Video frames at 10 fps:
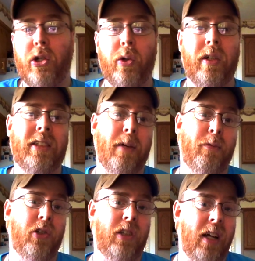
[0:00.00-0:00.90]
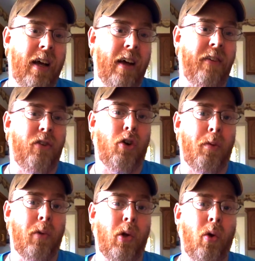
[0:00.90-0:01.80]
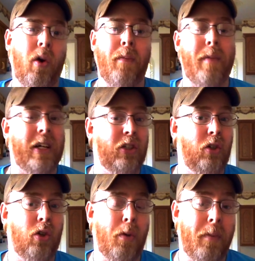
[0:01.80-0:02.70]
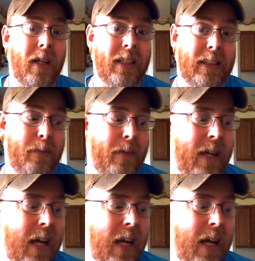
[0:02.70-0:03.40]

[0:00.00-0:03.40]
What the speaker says: the subject of herbal lore and magical herbalism,